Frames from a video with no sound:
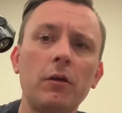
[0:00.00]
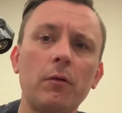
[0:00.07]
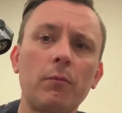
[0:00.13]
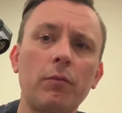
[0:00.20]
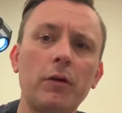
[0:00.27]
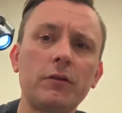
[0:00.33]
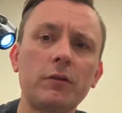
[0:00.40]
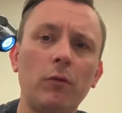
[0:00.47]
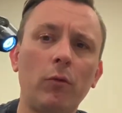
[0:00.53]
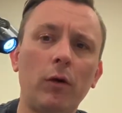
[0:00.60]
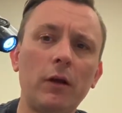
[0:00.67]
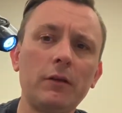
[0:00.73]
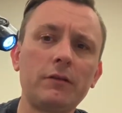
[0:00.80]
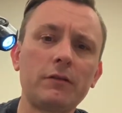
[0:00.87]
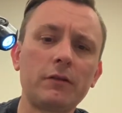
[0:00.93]
Press it
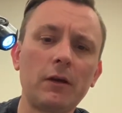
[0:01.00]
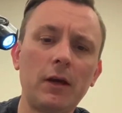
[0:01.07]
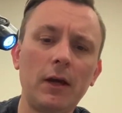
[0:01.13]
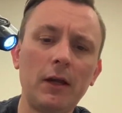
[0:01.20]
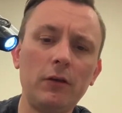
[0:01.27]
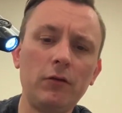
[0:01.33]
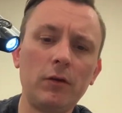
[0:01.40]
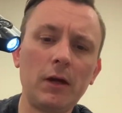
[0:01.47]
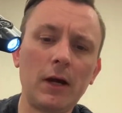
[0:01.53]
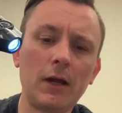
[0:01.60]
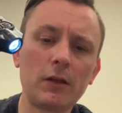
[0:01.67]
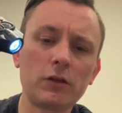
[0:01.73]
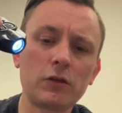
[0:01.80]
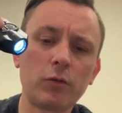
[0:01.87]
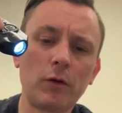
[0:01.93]
once and you
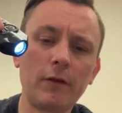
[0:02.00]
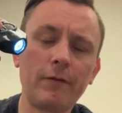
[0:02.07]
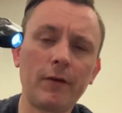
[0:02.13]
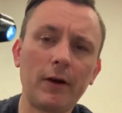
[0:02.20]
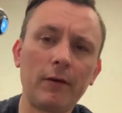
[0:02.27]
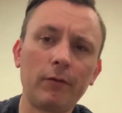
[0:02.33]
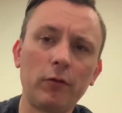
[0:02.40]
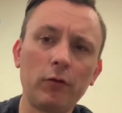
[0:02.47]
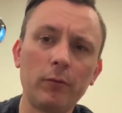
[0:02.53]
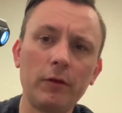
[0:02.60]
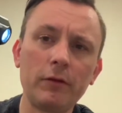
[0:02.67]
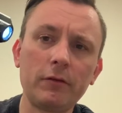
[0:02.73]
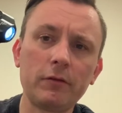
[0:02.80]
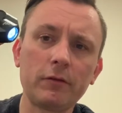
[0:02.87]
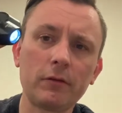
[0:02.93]
got 25
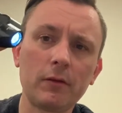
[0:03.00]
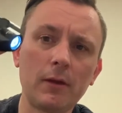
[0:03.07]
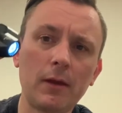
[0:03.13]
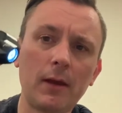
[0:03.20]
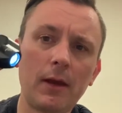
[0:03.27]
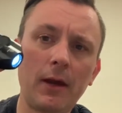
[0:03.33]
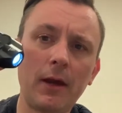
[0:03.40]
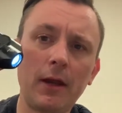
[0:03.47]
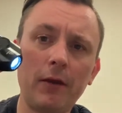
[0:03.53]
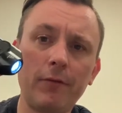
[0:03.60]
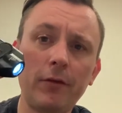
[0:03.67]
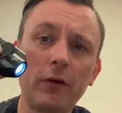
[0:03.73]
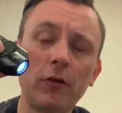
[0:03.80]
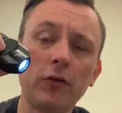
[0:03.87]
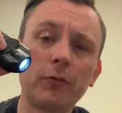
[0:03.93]
lumens. And if
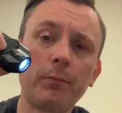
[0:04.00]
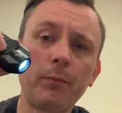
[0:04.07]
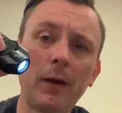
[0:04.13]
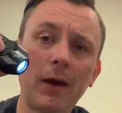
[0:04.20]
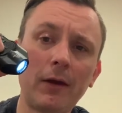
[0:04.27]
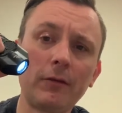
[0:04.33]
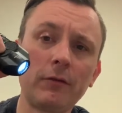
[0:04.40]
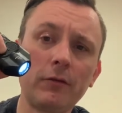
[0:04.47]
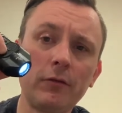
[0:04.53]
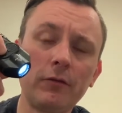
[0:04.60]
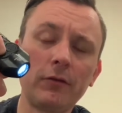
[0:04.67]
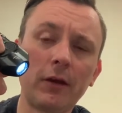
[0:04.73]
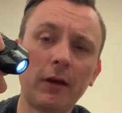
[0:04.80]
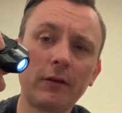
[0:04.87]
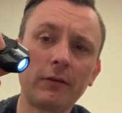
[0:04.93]
it goes past 2
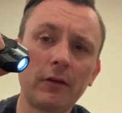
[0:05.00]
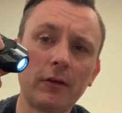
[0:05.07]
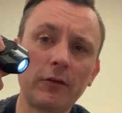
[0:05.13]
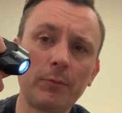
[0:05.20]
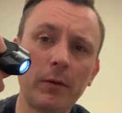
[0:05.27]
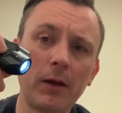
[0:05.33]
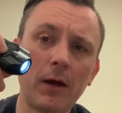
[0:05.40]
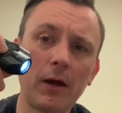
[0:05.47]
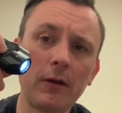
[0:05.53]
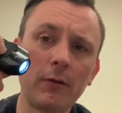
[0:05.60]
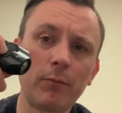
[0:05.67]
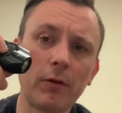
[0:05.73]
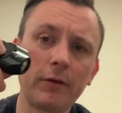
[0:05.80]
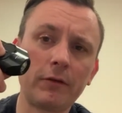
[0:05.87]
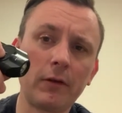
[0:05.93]
seconds and it's been on, you
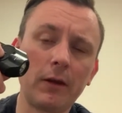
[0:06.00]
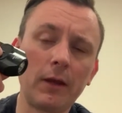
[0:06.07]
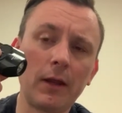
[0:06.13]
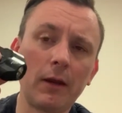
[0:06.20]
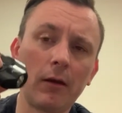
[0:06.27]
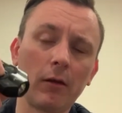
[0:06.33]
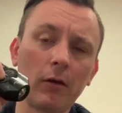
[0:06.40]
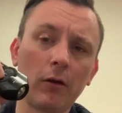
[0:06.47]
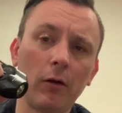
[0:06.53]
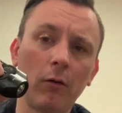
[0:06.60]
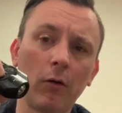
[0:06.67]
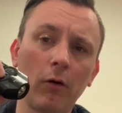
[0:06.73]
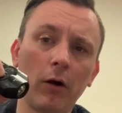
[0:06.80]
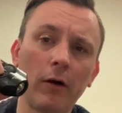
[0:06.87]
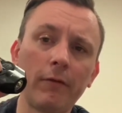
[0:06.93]
press it again and it'll go
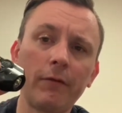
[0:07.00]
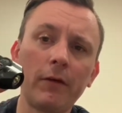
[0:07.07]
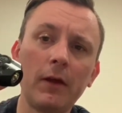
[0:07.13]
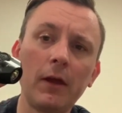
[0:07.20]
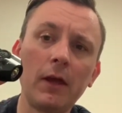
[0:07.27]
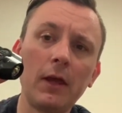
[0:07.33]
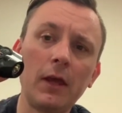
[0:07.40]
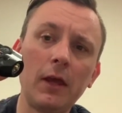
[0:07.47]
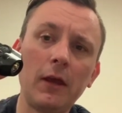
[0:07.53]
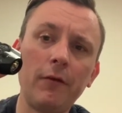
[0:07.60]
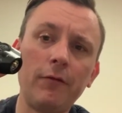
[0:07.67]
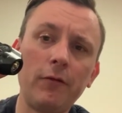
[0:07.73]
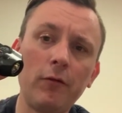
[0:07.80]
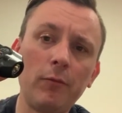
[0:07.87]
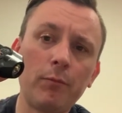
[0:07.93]
off. If
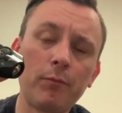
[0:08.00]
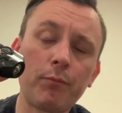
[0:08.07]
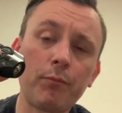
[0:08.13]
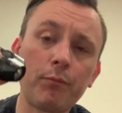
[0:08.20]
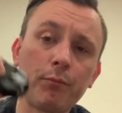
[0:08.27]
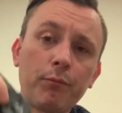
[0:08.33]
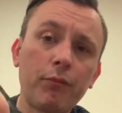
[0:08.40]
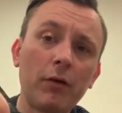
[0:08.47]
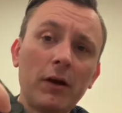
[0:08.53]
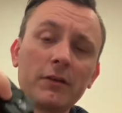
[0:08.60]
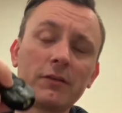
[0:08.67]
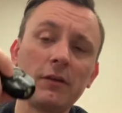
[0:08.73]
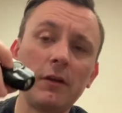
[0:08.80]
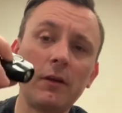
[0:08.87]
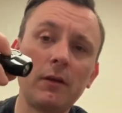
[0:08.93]
you press
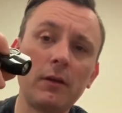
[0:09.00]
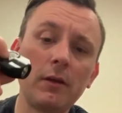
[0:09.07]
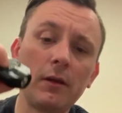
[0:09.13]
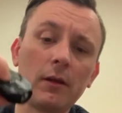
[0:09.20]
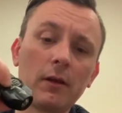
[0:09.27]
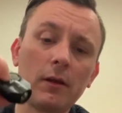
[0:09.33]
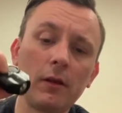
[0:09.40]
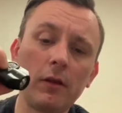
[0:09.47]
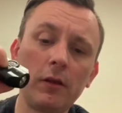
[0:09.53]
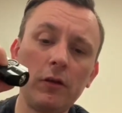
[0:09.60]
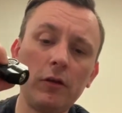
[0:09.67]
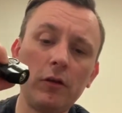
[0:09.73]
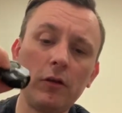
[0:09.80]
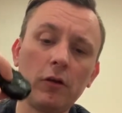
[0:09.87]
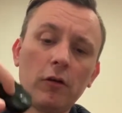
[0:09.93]
it,
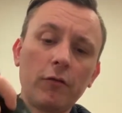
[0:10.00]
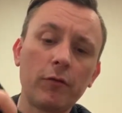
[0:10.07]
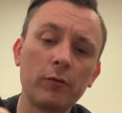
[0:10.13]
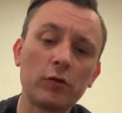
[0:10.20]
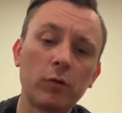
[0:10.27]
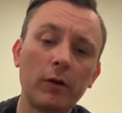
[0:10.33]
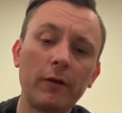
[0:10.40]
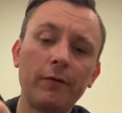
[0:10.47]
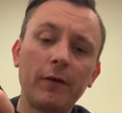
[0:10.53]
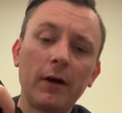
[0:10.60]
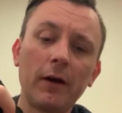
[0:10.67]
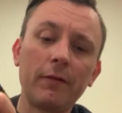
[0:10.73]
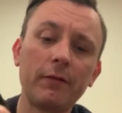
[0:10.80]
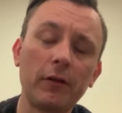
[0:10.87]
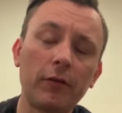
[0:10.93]
you can go from
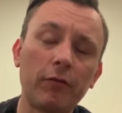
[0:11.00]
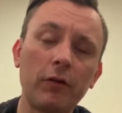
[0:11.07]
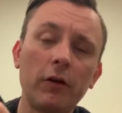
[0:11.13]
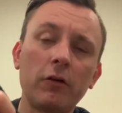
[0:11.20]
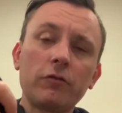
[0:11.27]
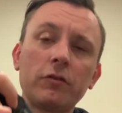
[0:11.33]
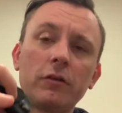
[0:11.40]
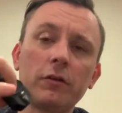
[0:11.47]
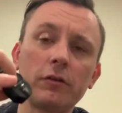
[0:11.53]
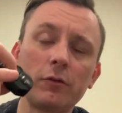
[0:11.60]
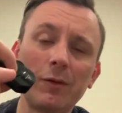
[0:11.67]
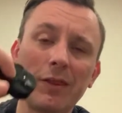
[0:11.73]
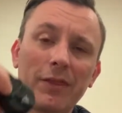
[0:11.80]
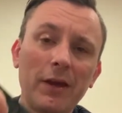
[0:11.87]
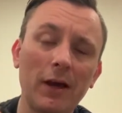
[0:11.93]
25 to 300 to
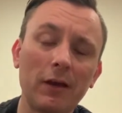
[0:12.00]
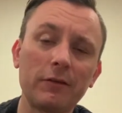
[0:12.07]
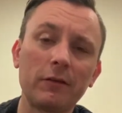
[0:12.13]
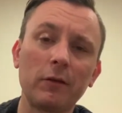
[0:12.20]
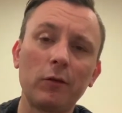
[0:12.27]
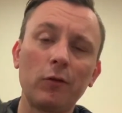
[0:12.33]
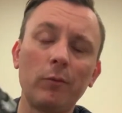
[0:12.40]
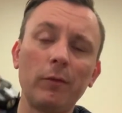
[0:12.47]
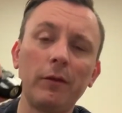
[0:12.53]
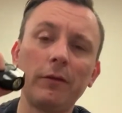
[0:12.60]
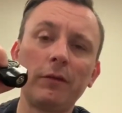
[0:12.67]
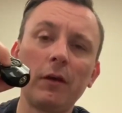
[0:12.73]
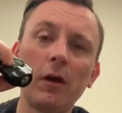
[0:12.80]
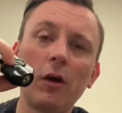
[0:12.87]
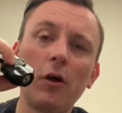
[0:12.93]
1,000 lumens,
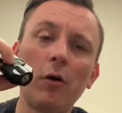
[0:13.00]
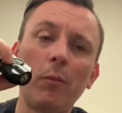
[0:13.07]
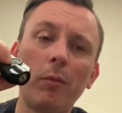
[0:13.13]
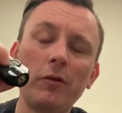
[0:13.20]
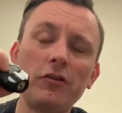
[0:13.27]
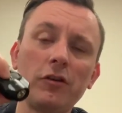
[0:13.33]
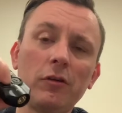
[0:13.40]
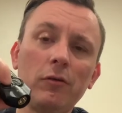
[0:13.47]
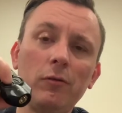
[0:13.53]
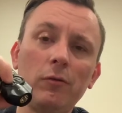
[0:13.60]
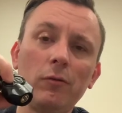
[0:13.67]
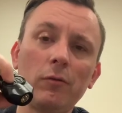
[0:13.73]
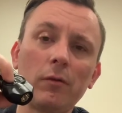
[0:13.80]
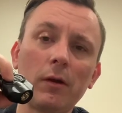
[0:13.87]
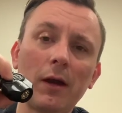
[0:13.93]
but you
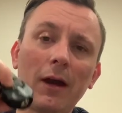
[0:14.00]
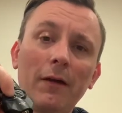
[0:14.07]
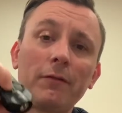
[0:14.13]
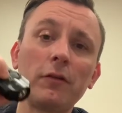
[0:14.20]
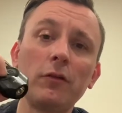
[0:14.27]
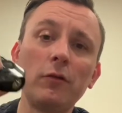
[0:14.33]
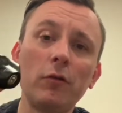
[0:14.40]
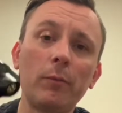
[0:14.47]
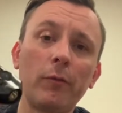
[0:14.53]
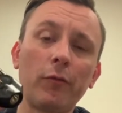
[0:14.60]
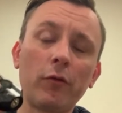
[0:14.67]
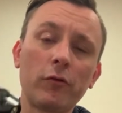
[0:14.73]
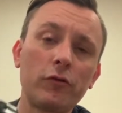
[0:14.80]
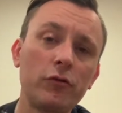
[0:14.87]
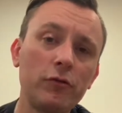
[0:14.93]
have to do it
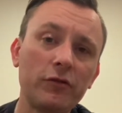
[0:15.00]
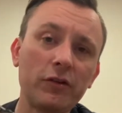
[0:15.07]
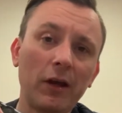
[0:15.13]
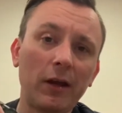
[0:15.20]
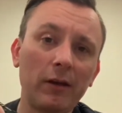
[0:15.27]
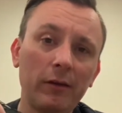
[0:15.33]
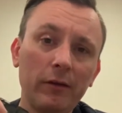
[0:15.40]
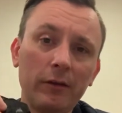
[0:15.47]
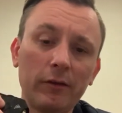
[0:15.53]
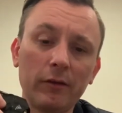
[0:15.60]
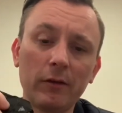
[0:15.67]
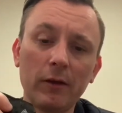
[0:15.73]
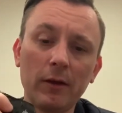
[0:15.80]
before 2 seconds